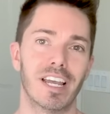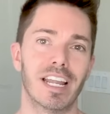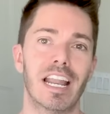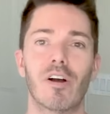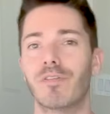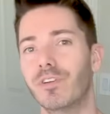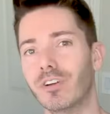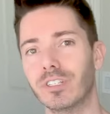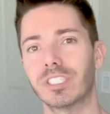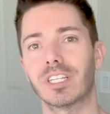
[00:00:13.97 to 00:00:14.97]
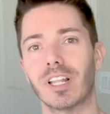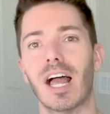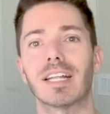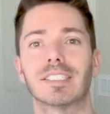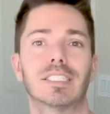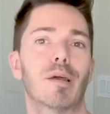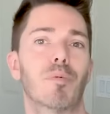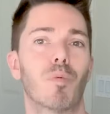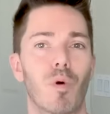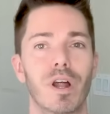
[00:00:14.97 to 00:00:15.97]
Now, if you're still on
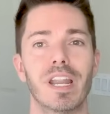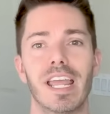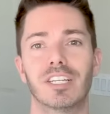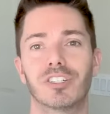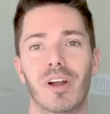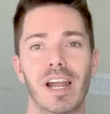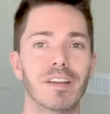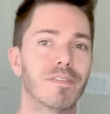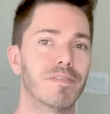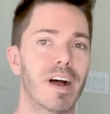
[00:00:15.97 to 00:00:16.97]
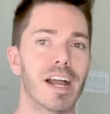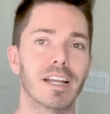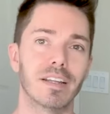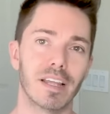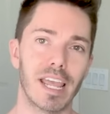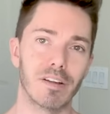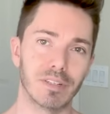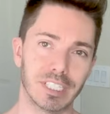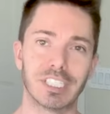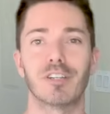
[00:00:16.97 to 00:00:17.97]
step 1 and trying to find a
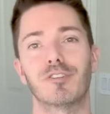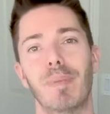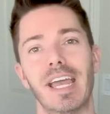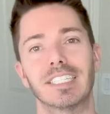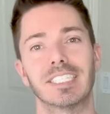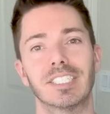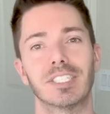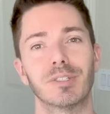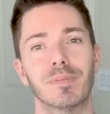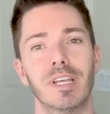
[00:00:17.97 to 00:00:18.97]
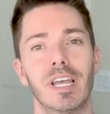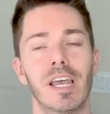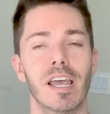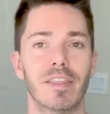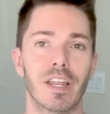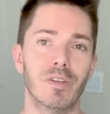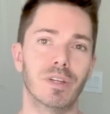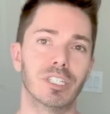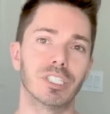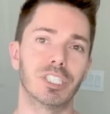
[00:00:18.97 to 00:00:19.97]
resistance band system, then you
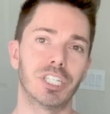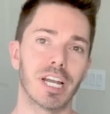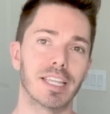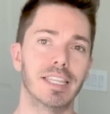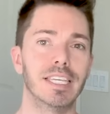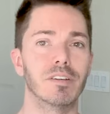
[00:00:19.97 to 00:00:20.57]
could just check the